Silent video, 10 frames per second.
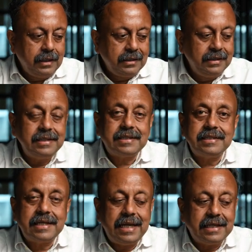this
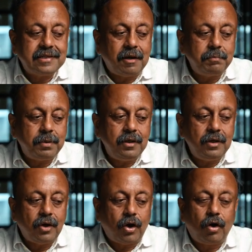is an example
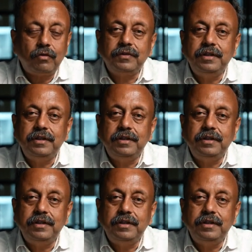of